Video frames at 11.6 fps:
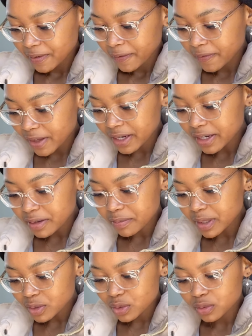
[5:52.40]
they need me
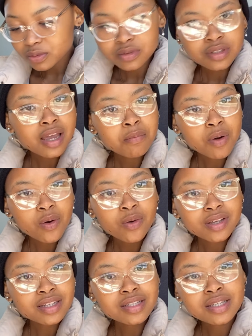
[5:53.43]
to, hey, bo,
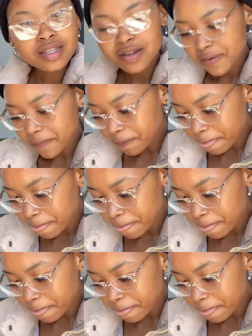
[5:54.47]
get in.